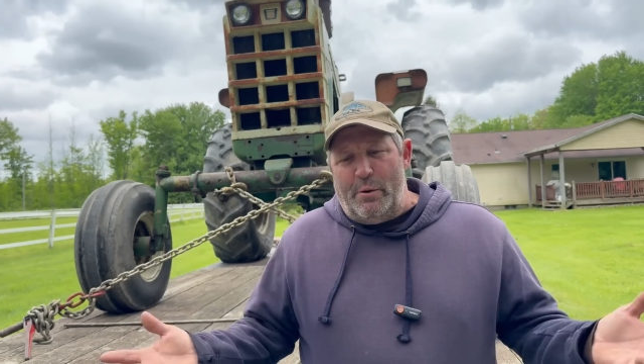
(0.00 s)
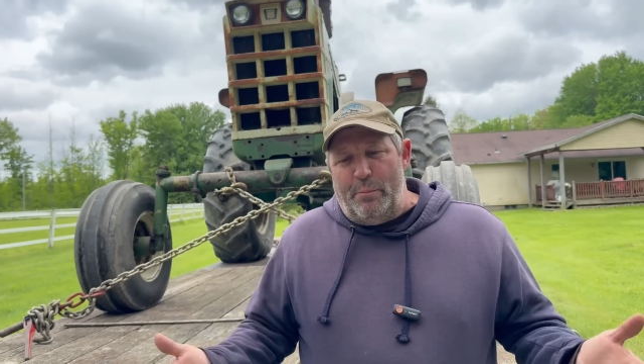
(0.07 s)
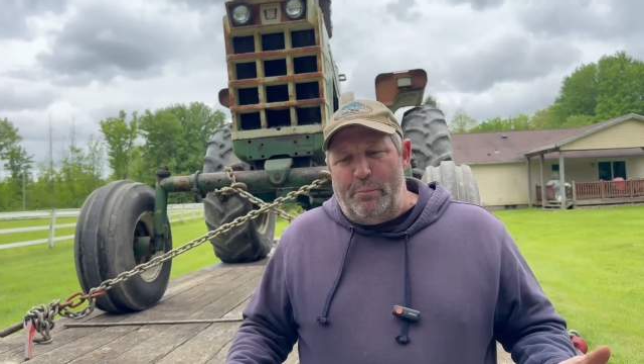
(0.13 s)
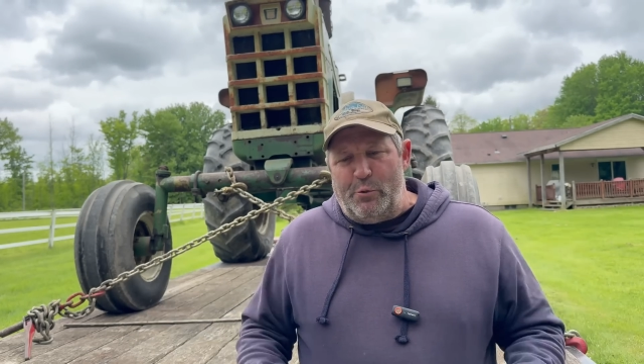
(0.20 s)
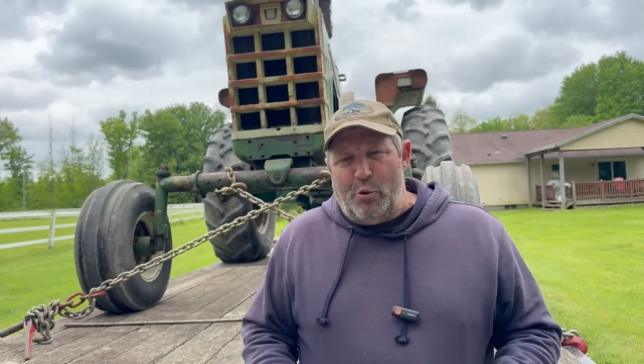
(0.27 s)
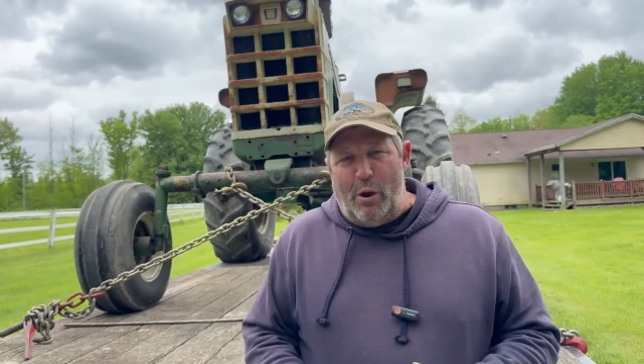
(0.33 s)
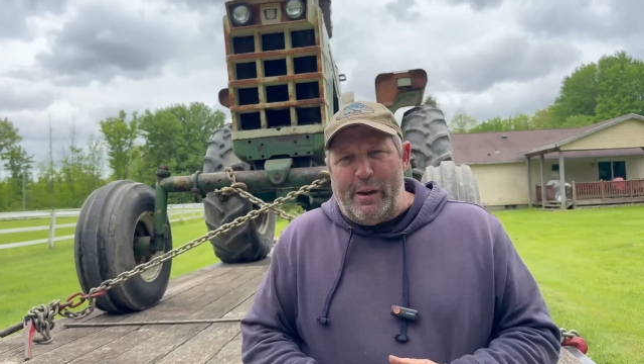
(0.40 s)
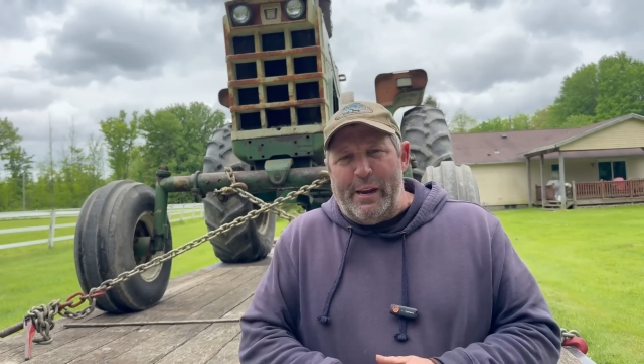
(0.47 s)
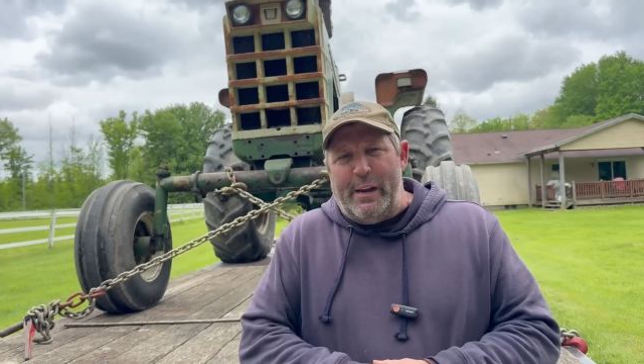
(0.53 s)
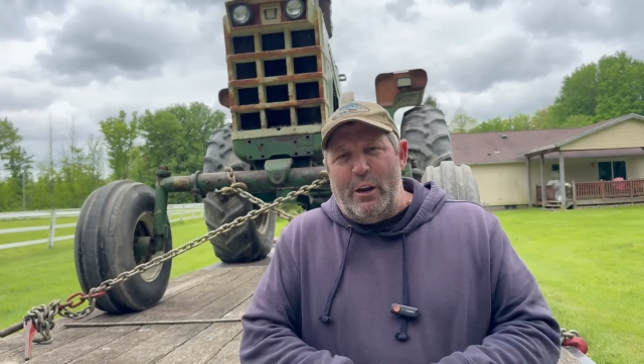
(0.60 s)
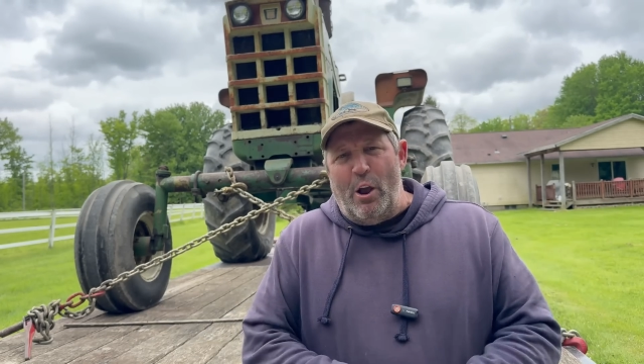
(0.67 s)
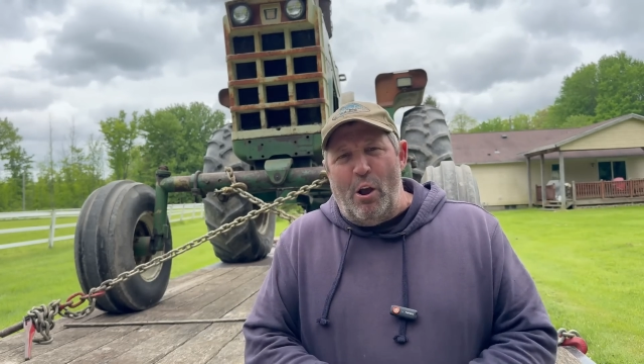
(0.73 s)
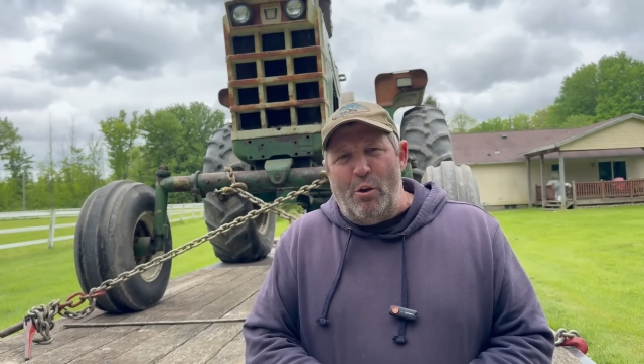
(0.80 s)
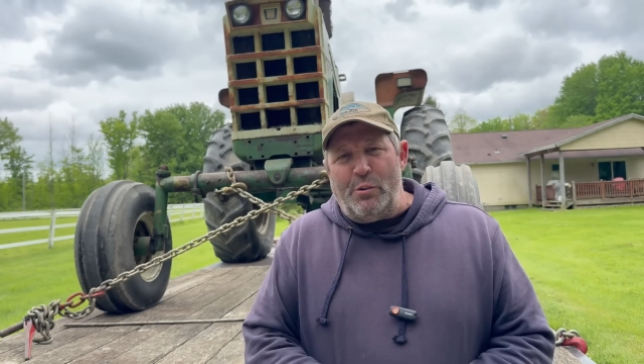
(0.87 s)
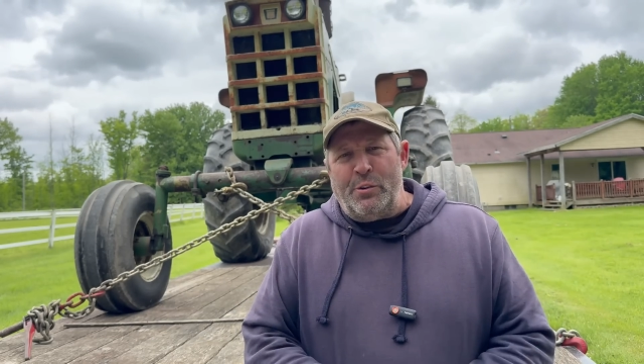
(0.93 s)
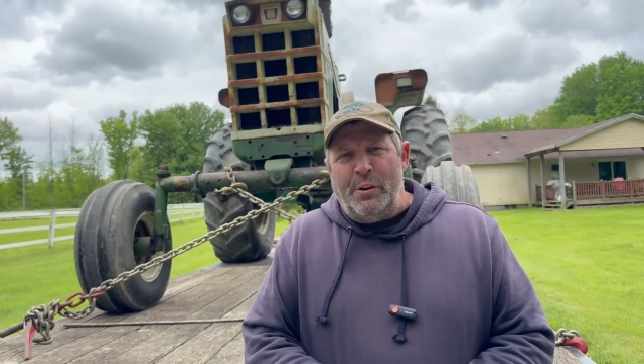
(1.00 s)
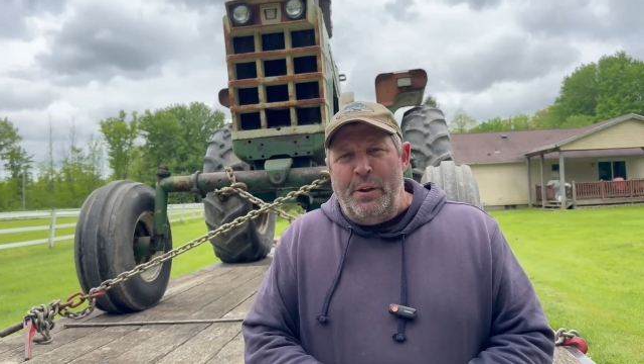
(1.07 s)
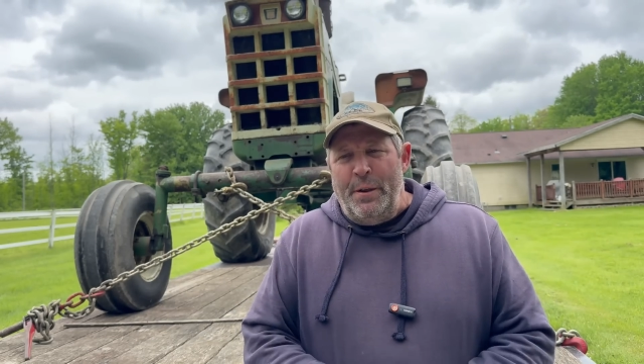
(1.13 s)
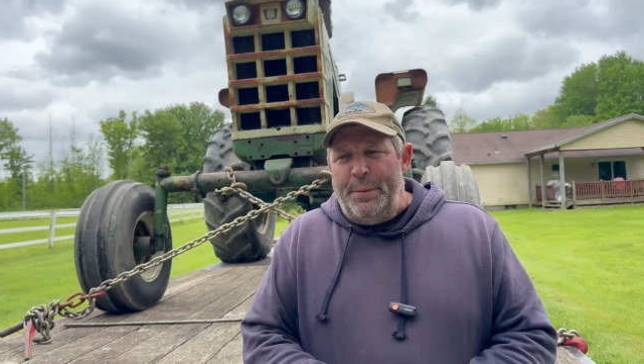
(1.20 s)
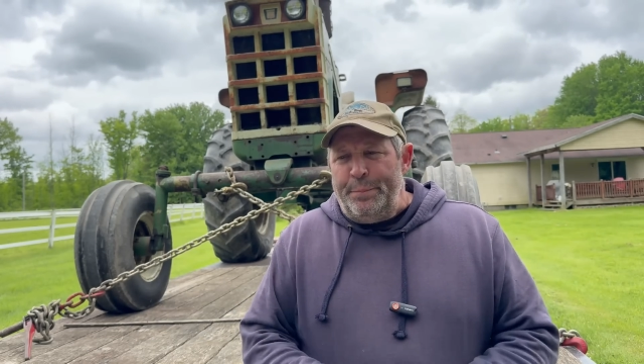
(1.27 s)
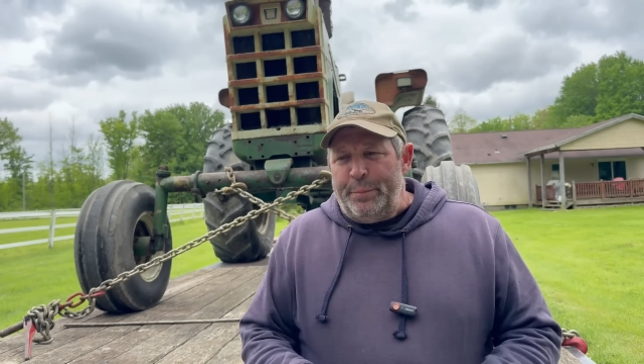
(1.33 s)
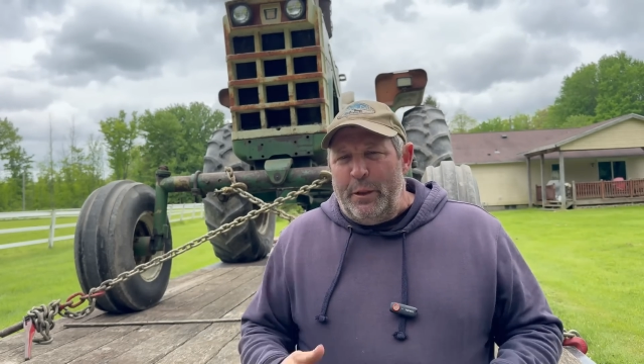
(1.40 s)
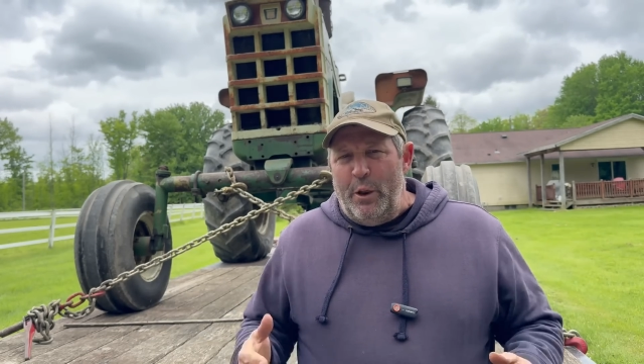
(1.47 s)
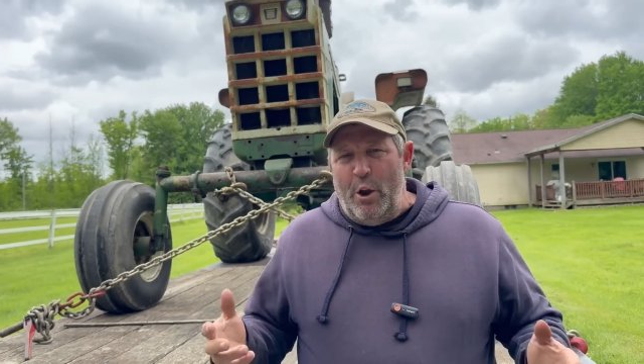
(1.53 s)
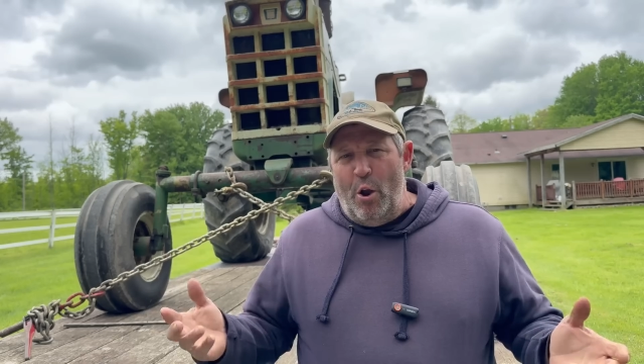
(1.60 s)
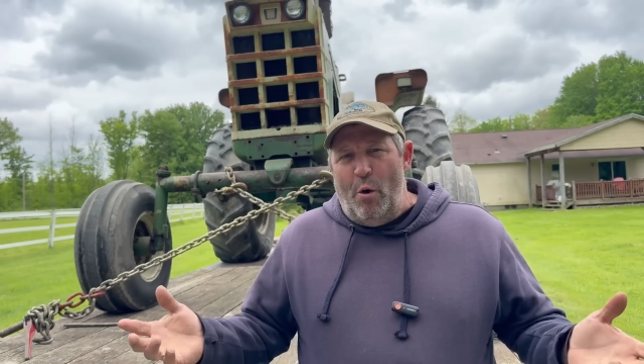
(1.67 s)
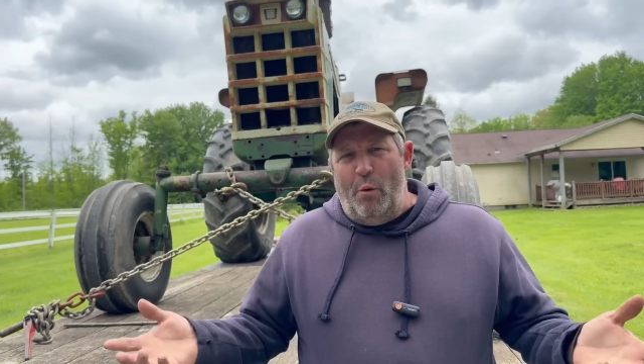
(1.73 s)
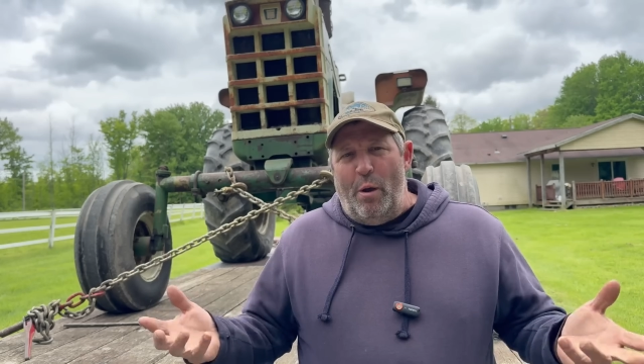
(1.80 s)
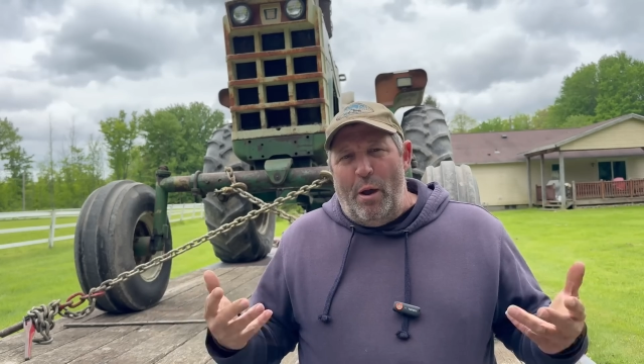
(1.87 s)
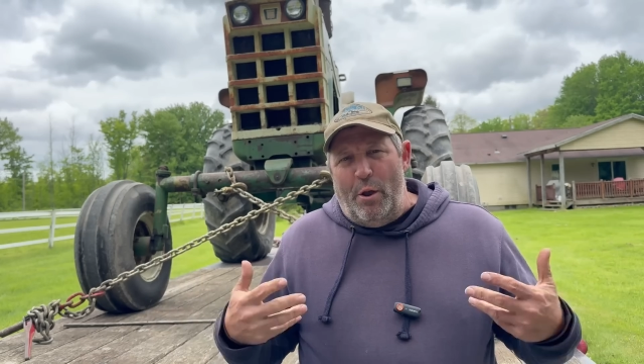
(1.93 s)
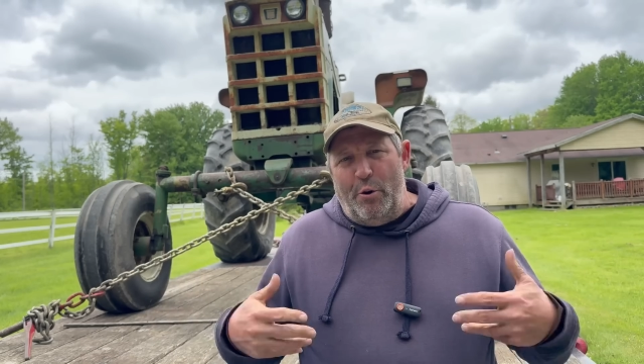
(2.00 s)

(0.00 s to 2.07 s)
trucking goes, you know,